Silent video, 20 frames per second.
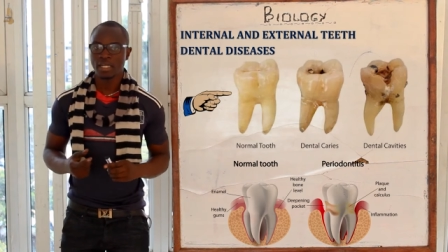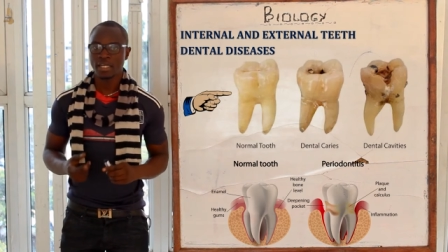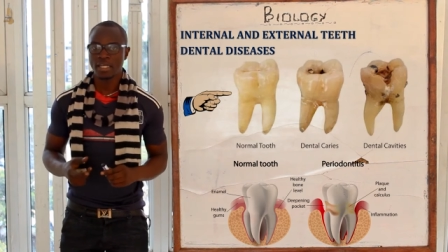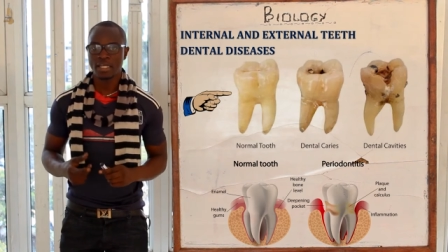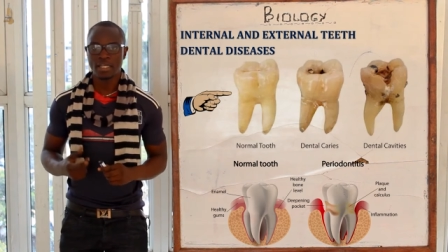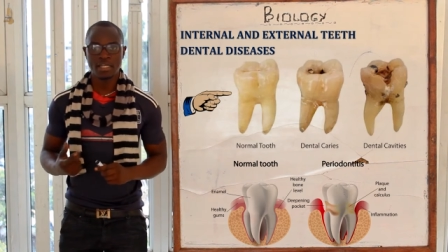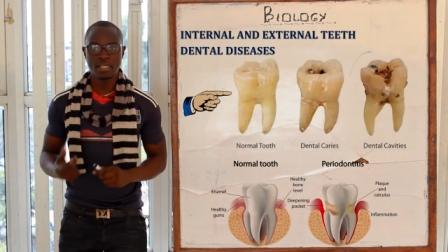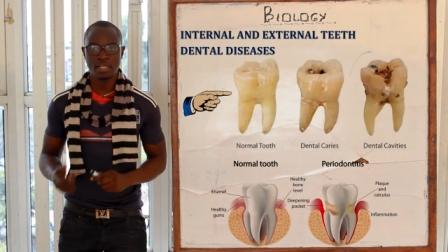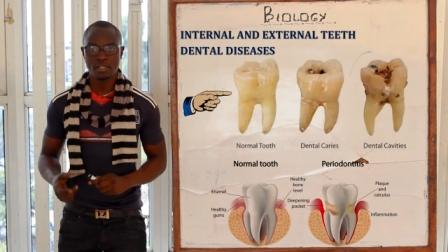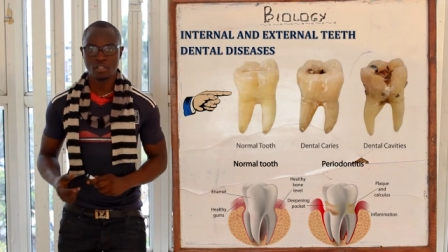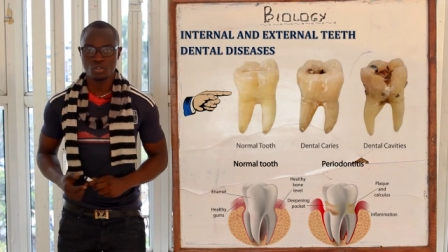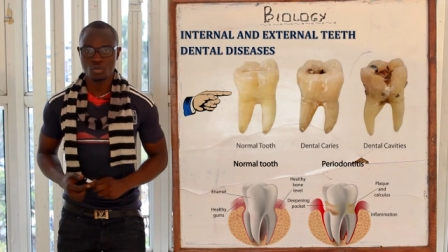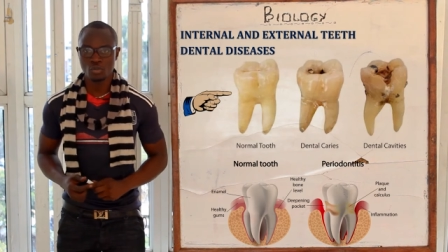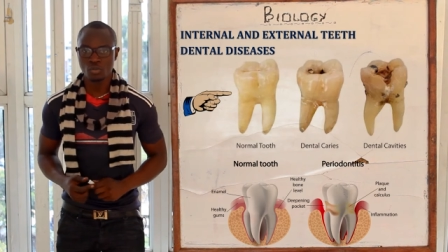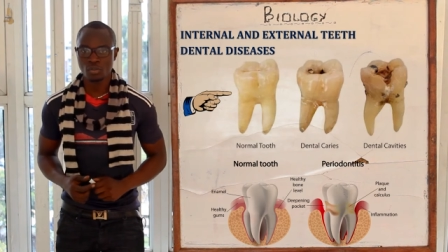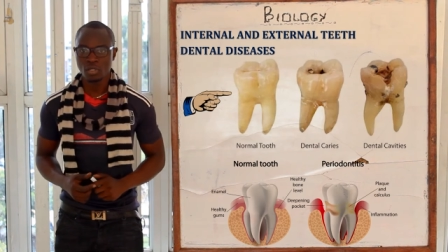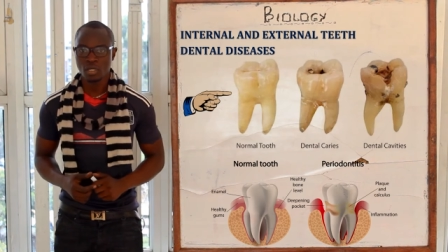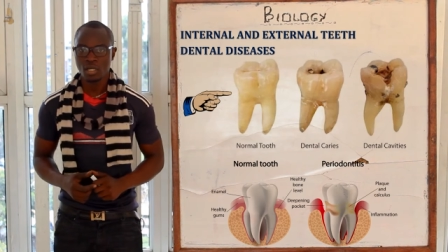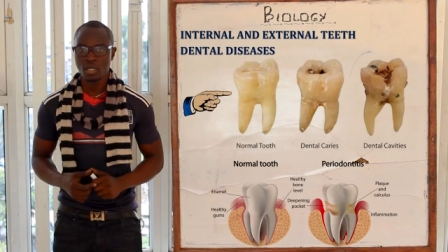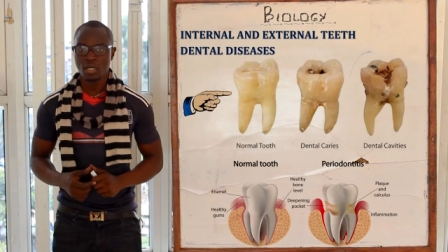leading
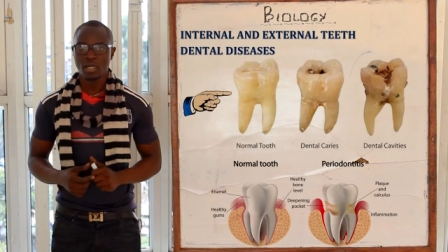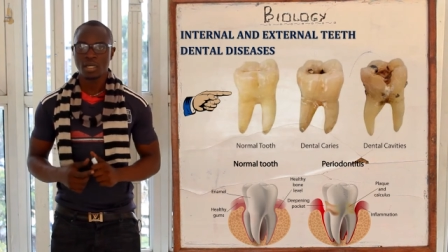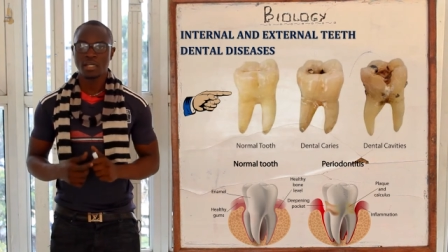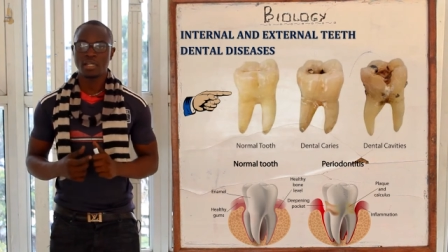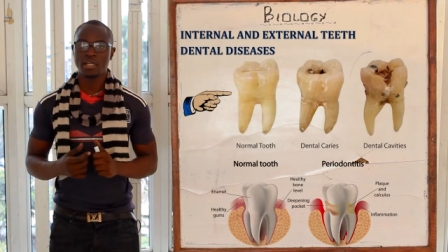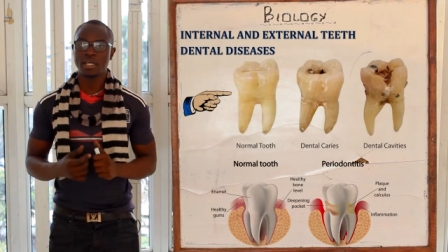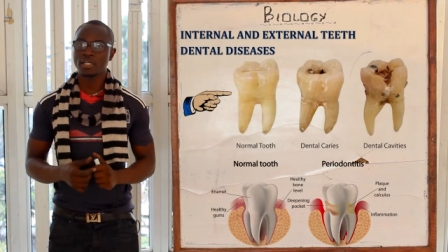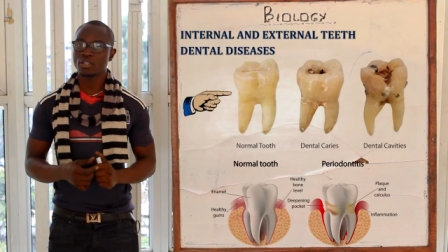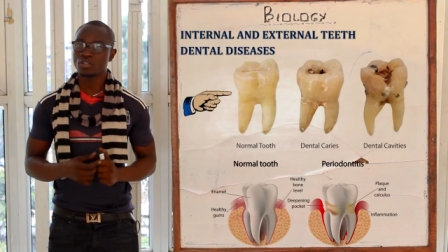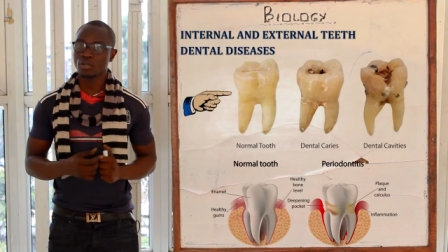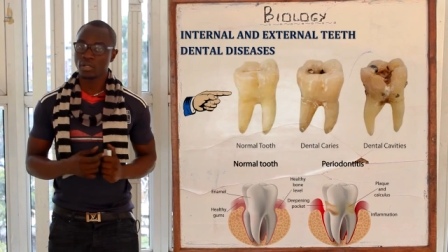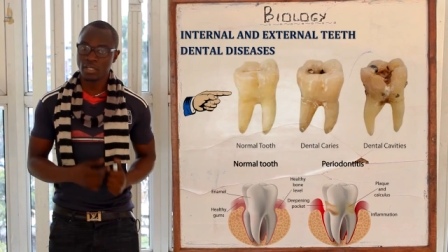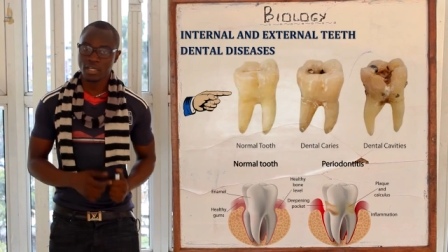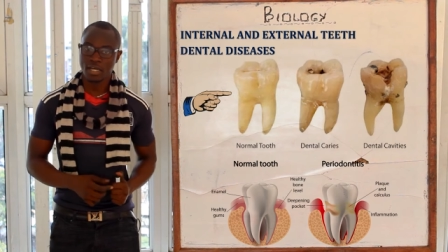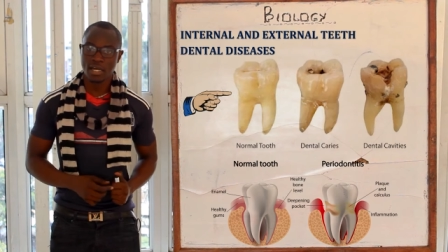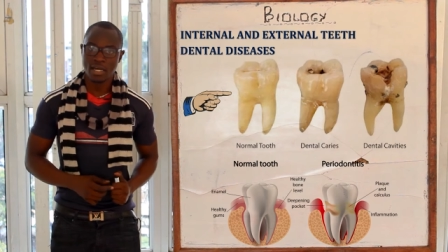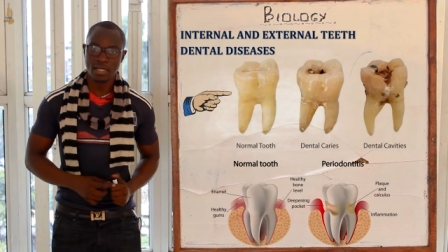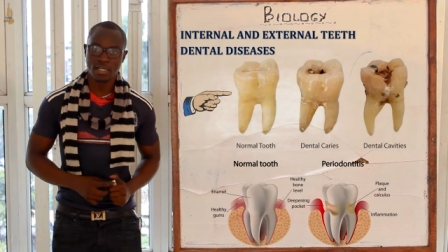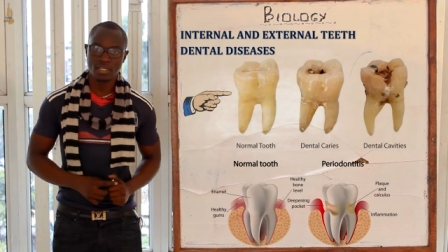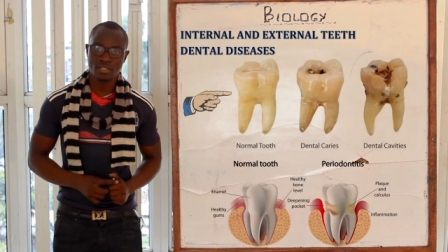to dental
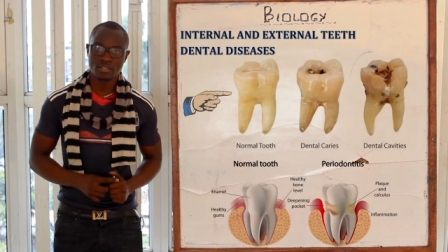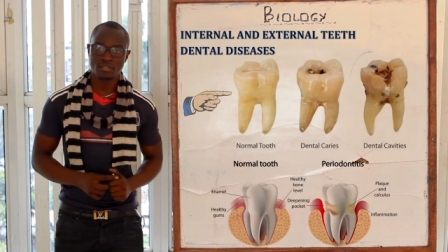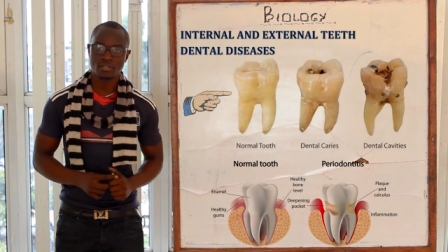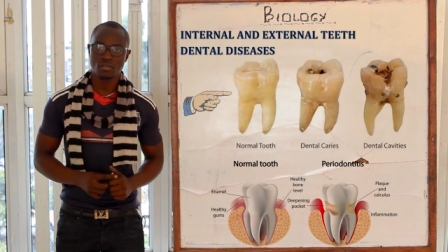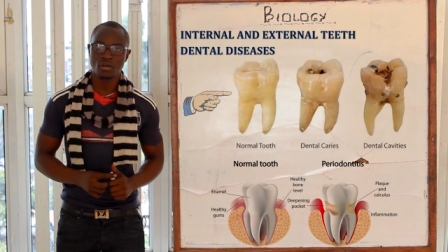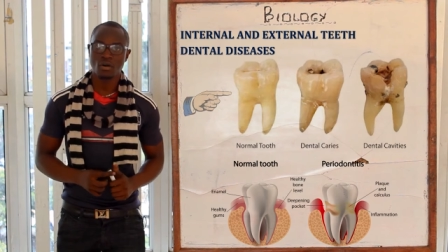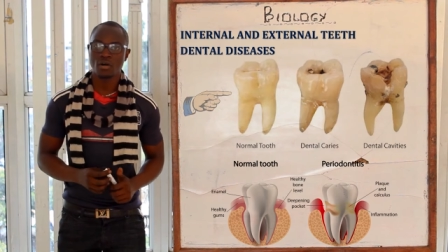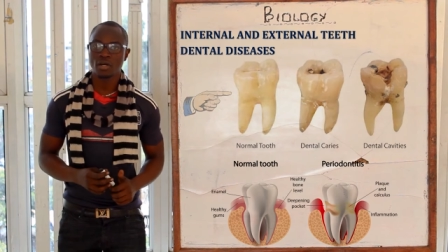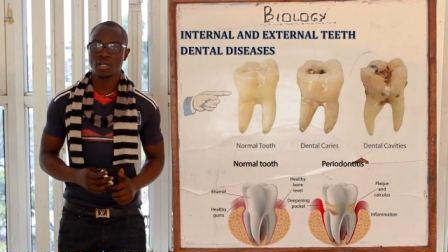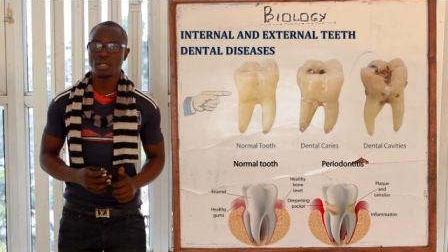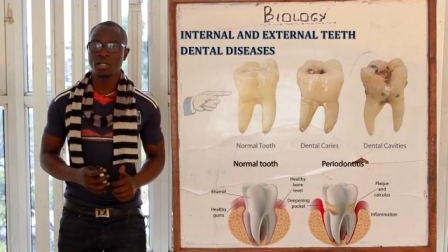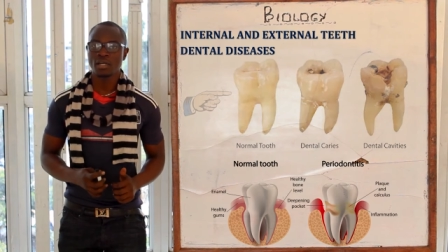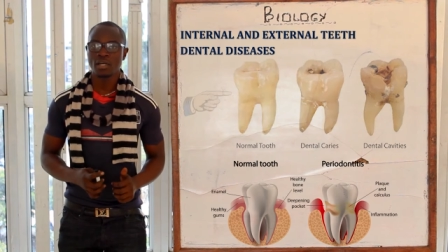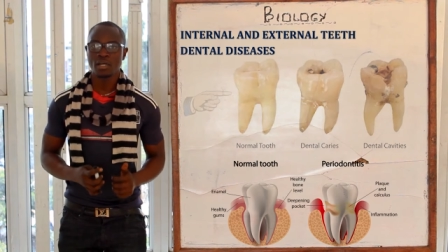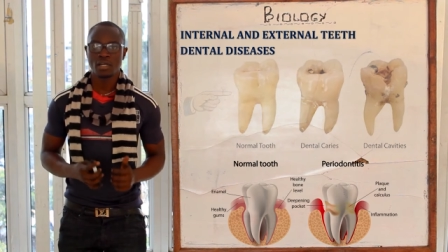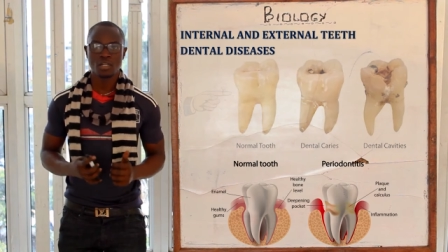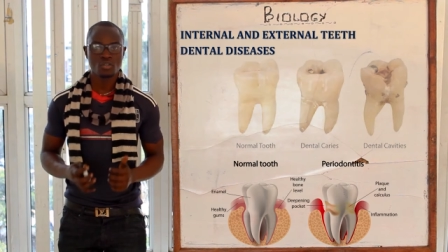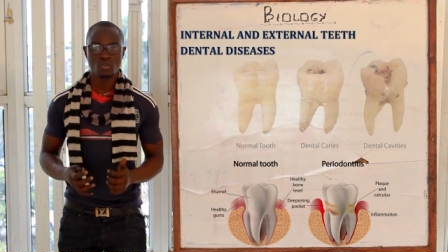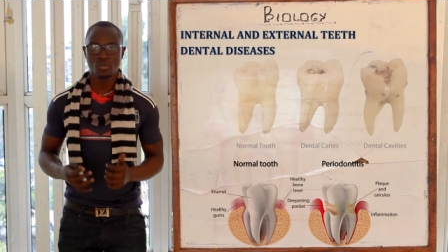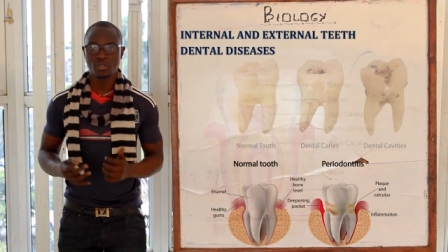caries or
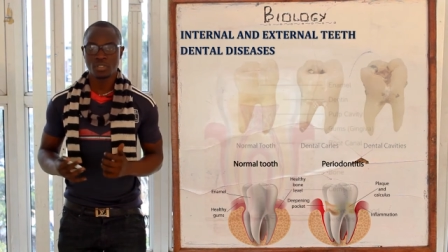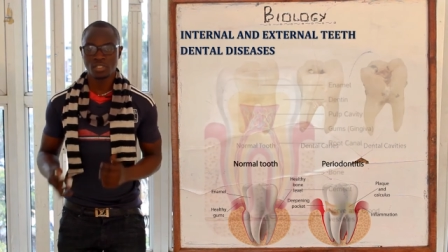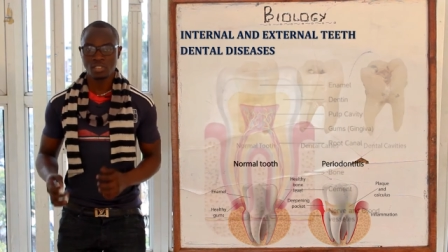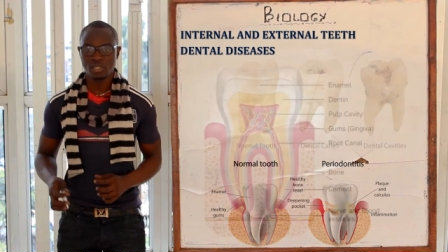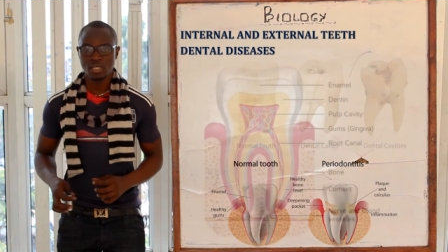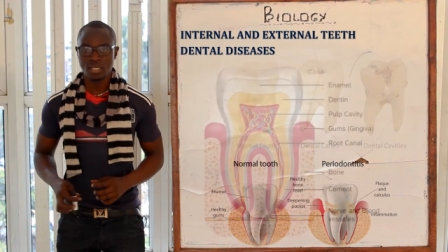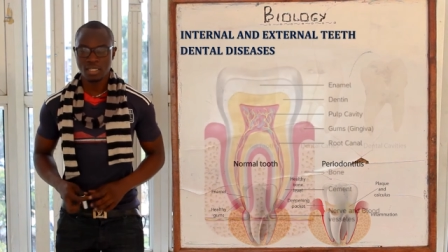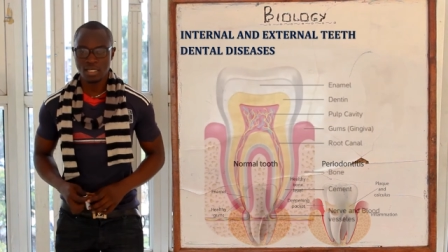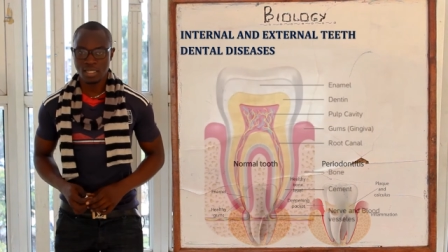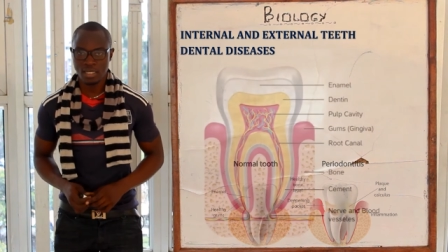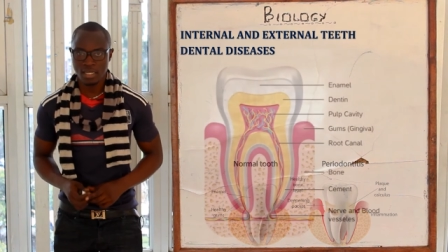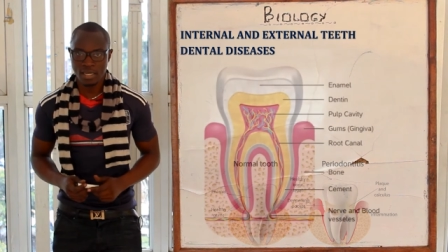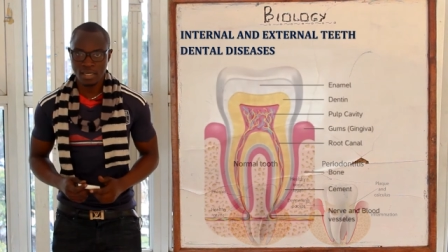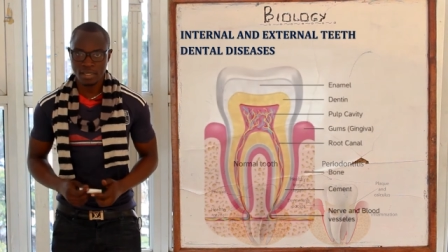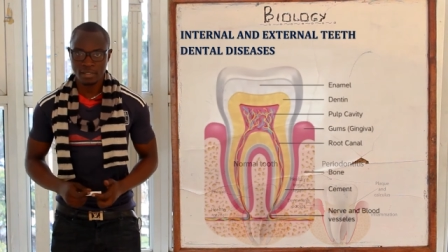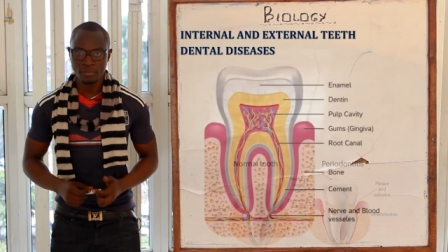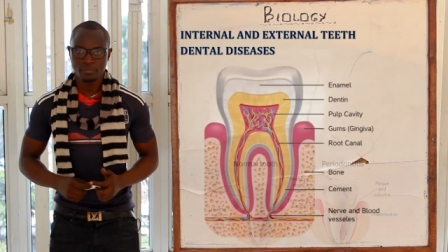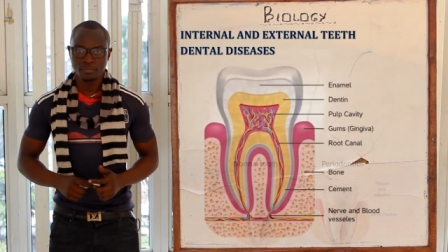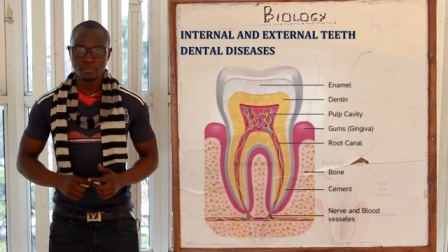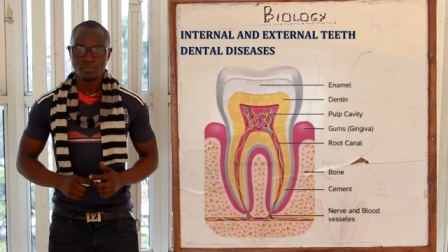tooth decay.